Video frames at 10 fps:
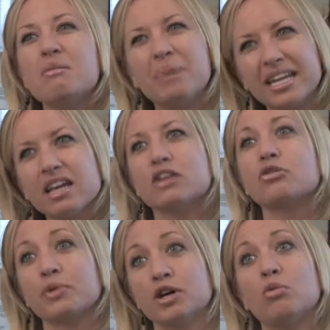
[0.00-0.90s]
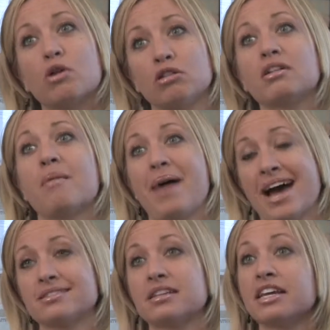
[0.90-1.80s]
but in a real world
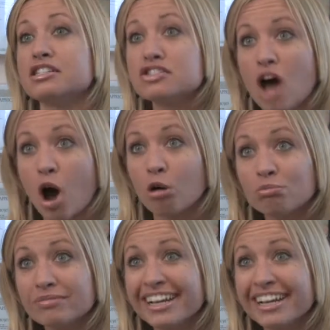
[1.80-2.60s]
capacity. So.